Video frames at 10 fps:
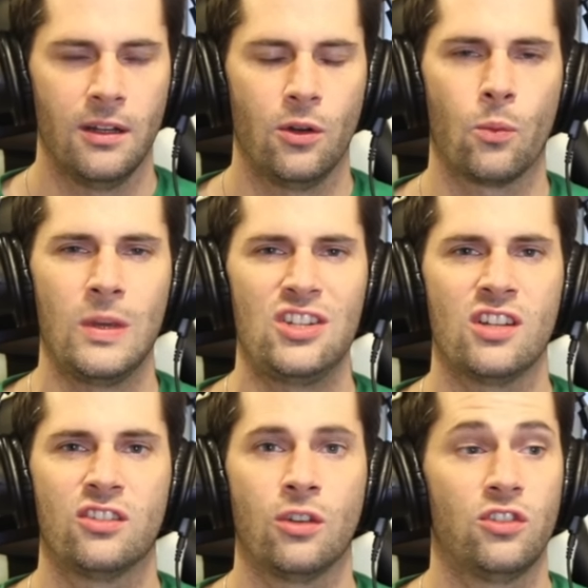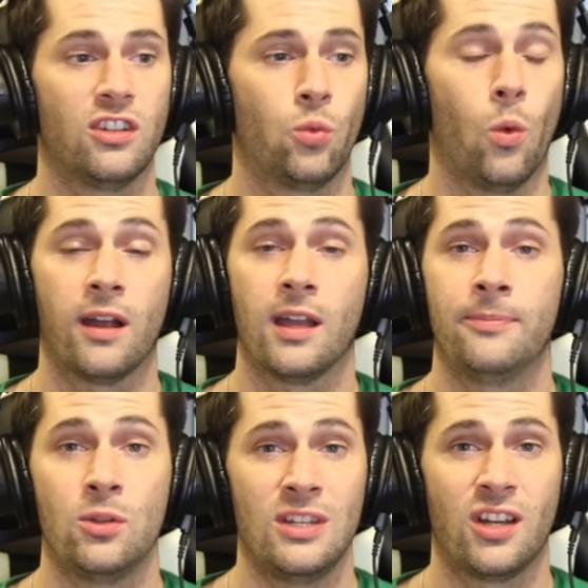Norwegians don't just walk up
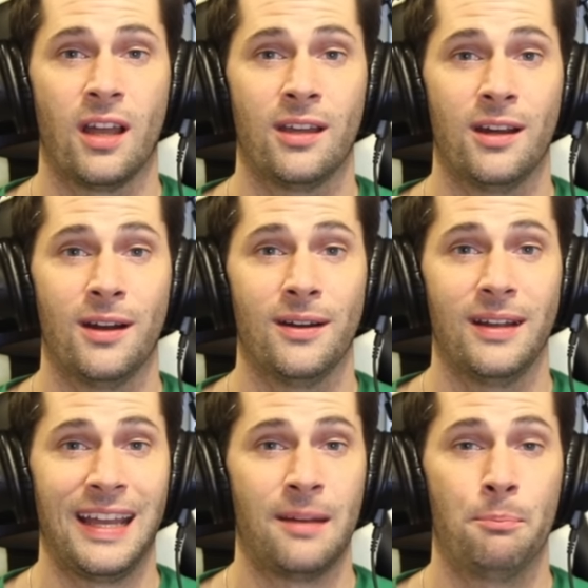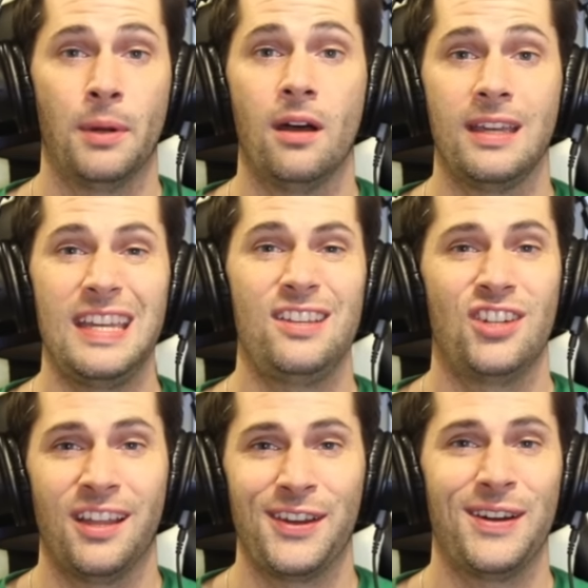to each other and bug each
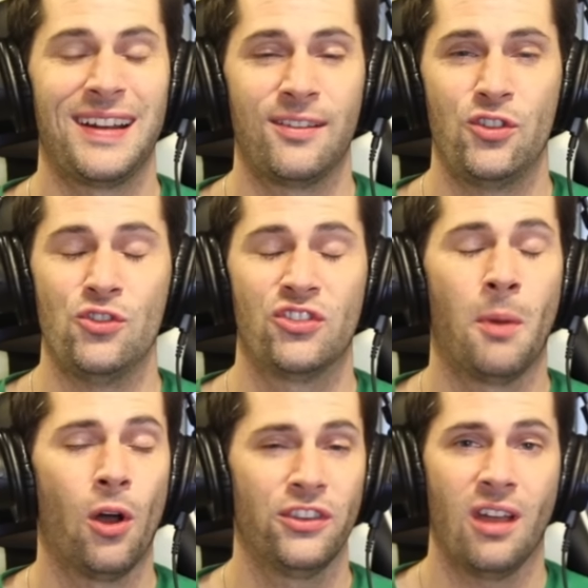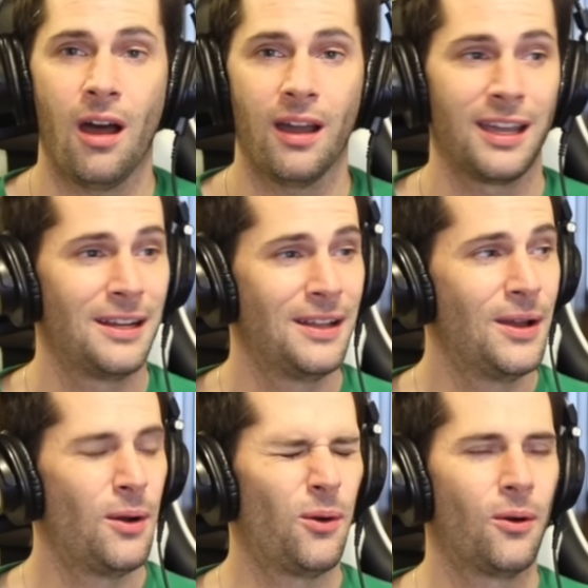other and do small talk.
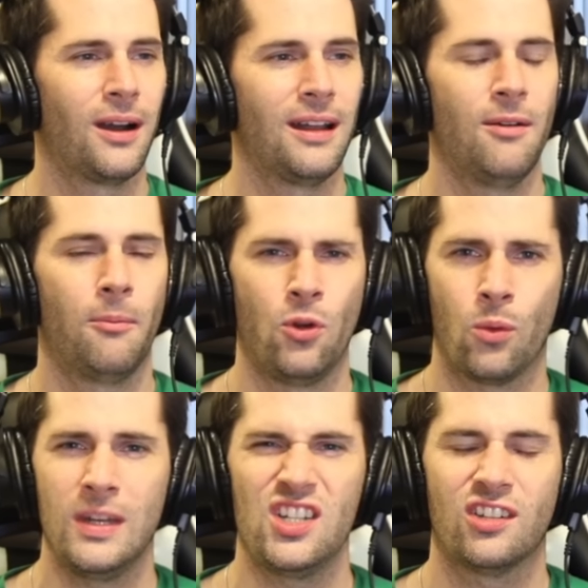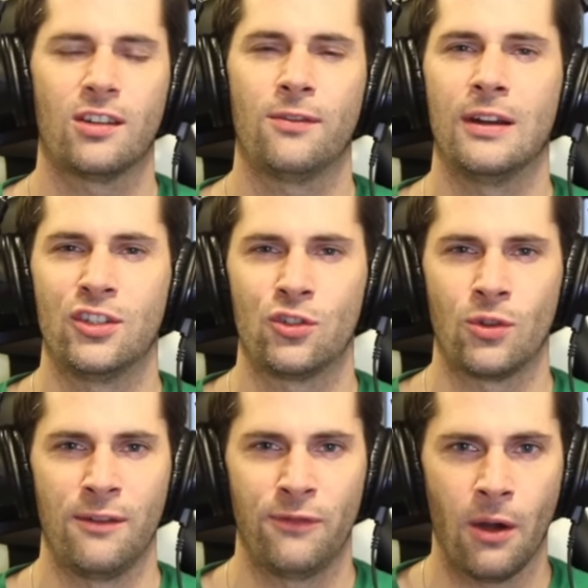Or Norwegians are very
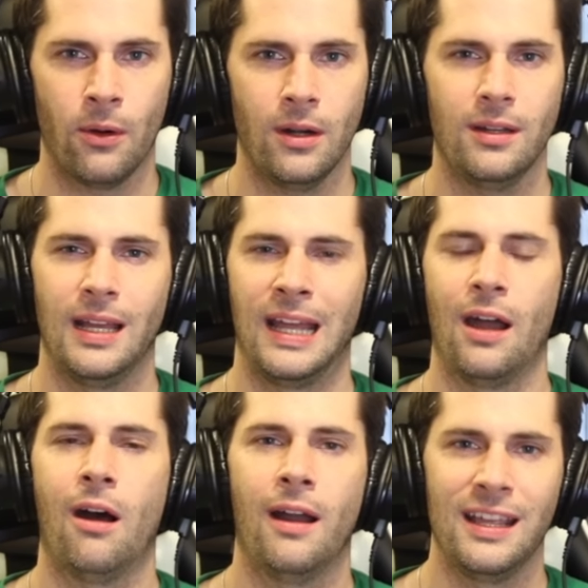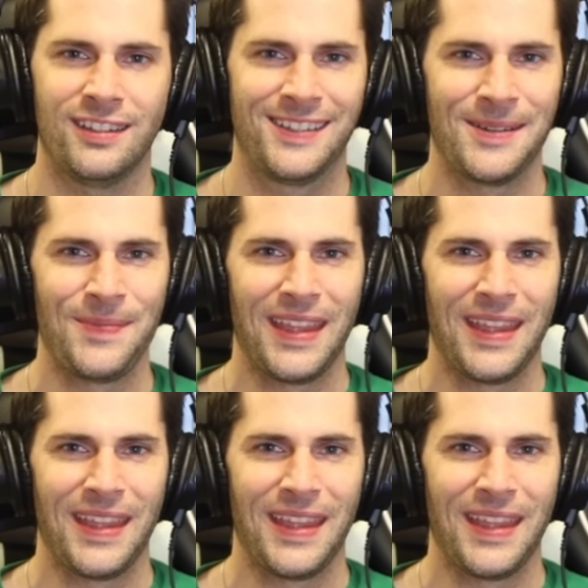straightforward and honest.